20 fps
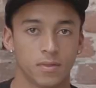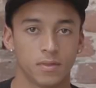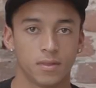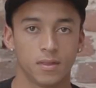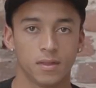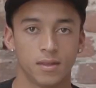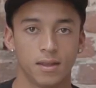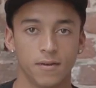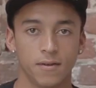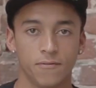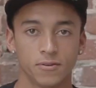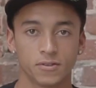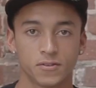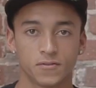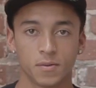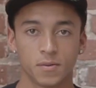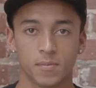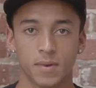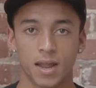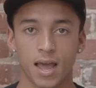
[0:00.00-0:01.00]
The difference
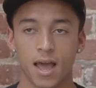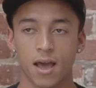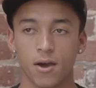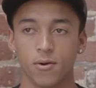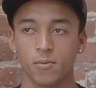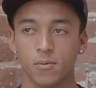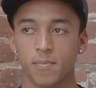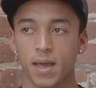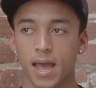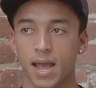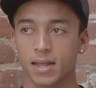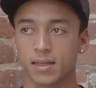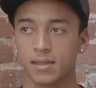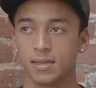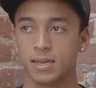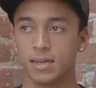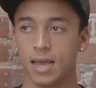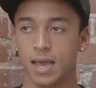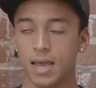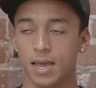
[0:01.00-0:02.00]
from now and back in
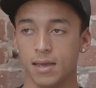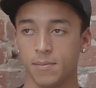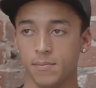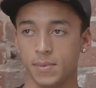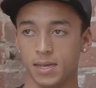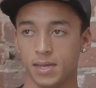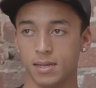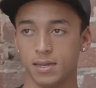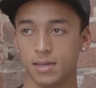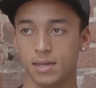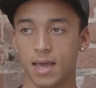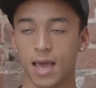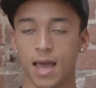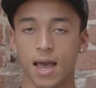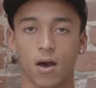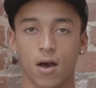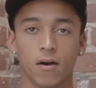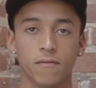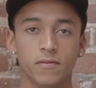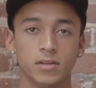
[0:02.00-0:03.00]
the day, I mean,
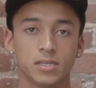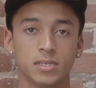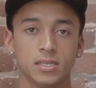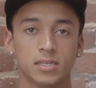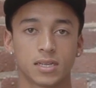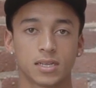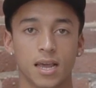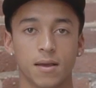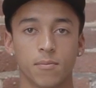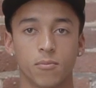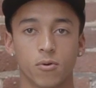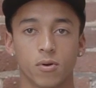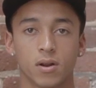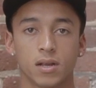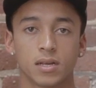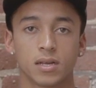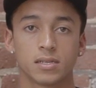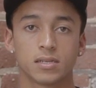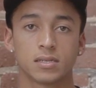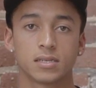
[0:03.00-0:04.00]
yeah, obviously
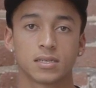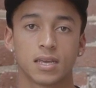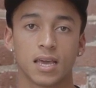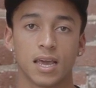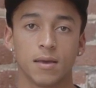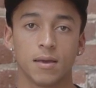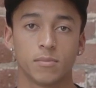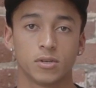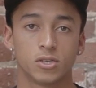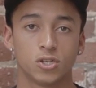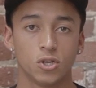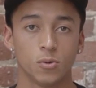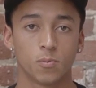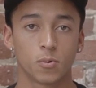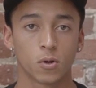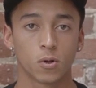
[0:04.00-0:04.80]
skateboarding's came a super